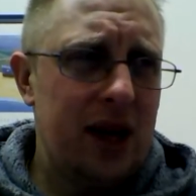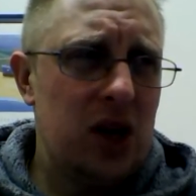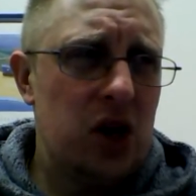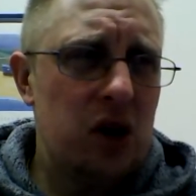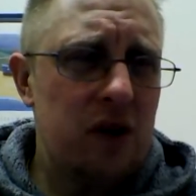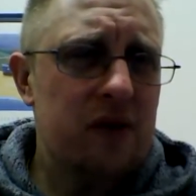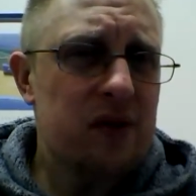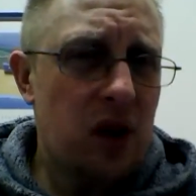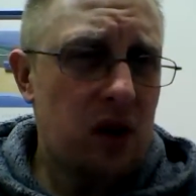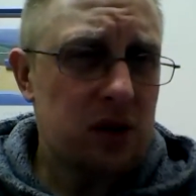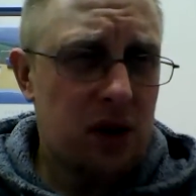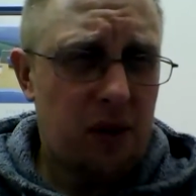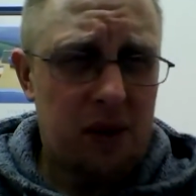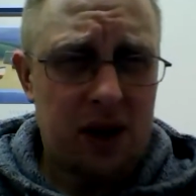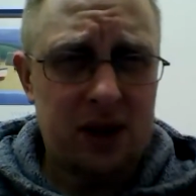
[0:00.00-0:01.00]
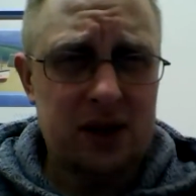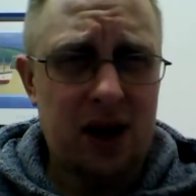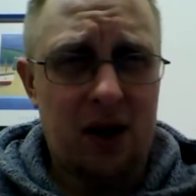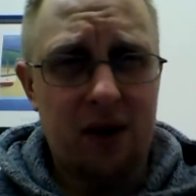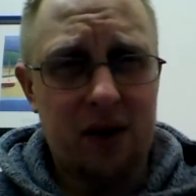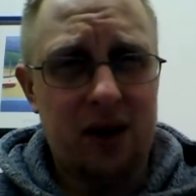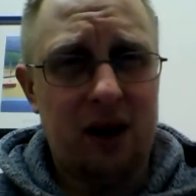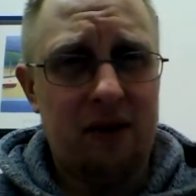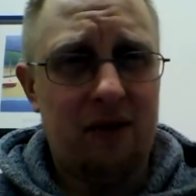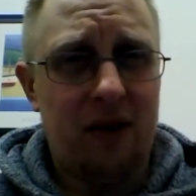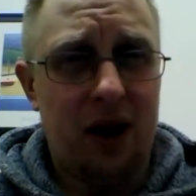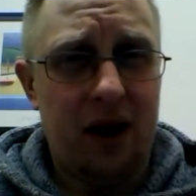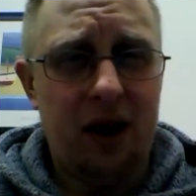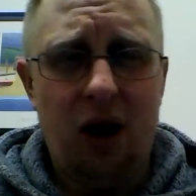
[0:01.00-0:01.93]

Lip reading: should have knocked Hopkins out in that fight.